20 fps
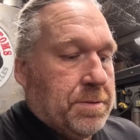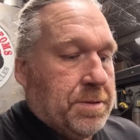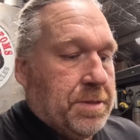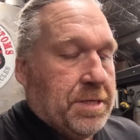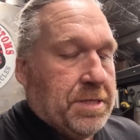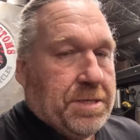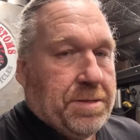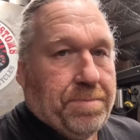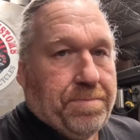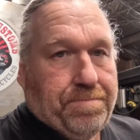
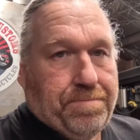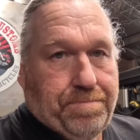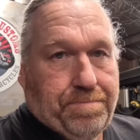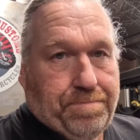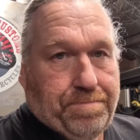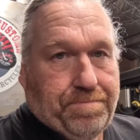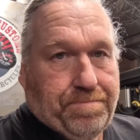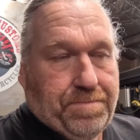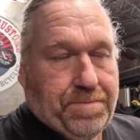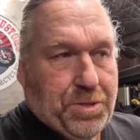there's a
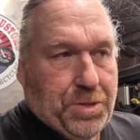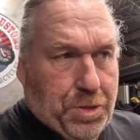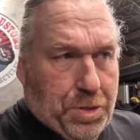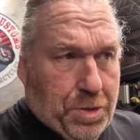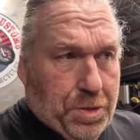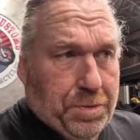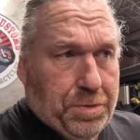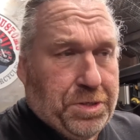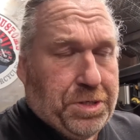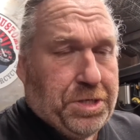
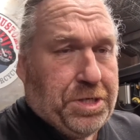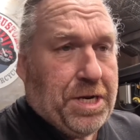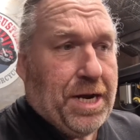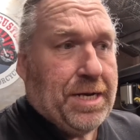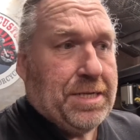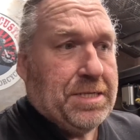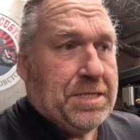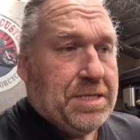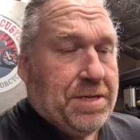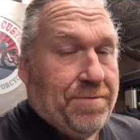huge
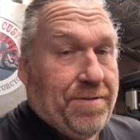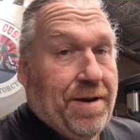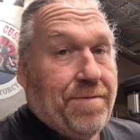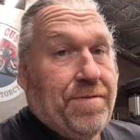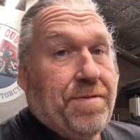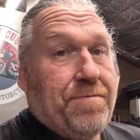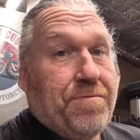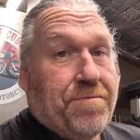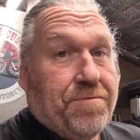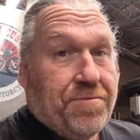chance of
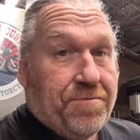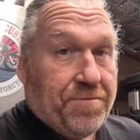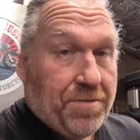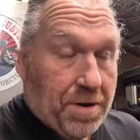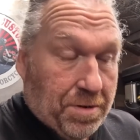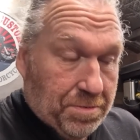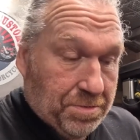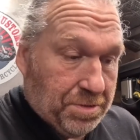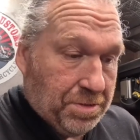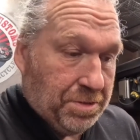having
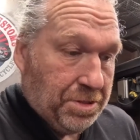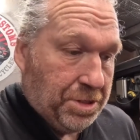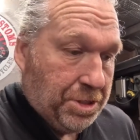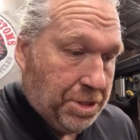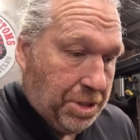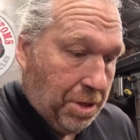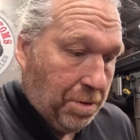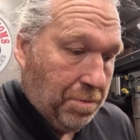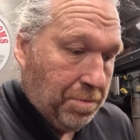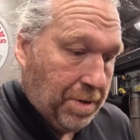frozen
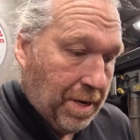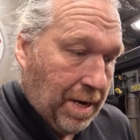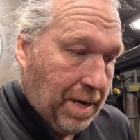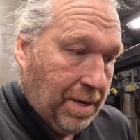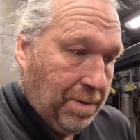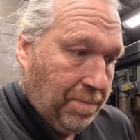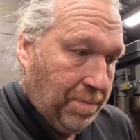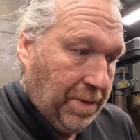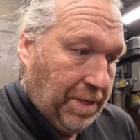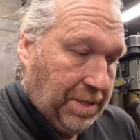shoulder,
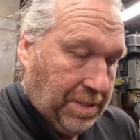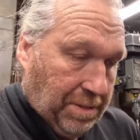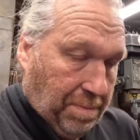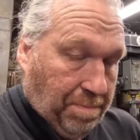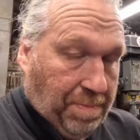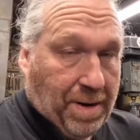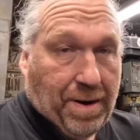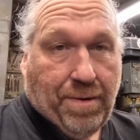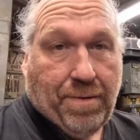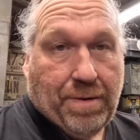which
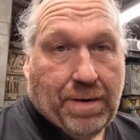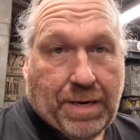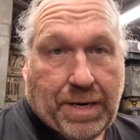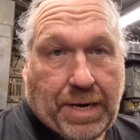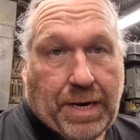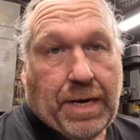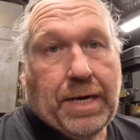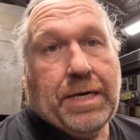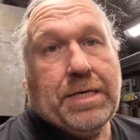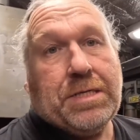
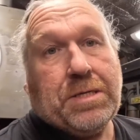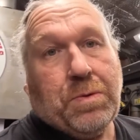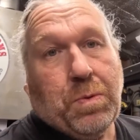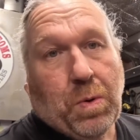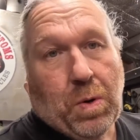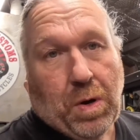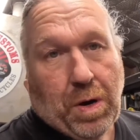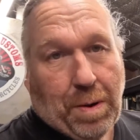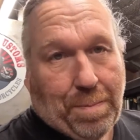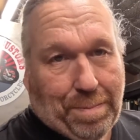apparently is
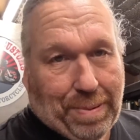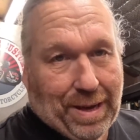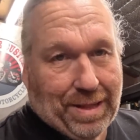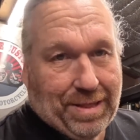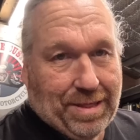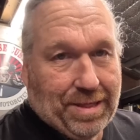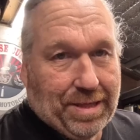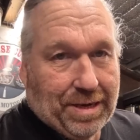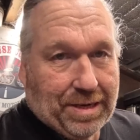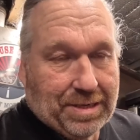quite a
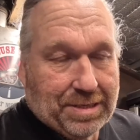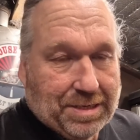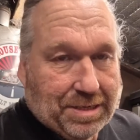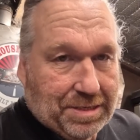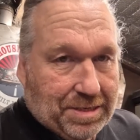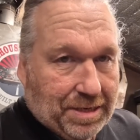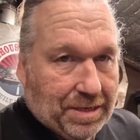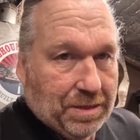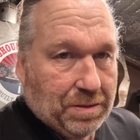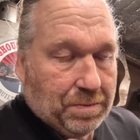bad thing to
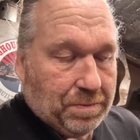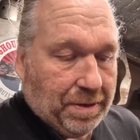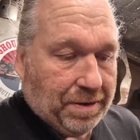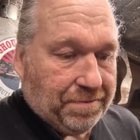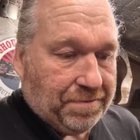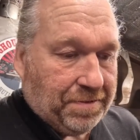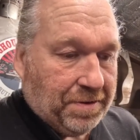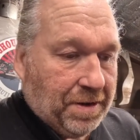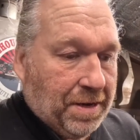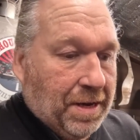deal
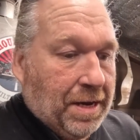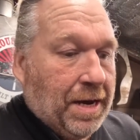with,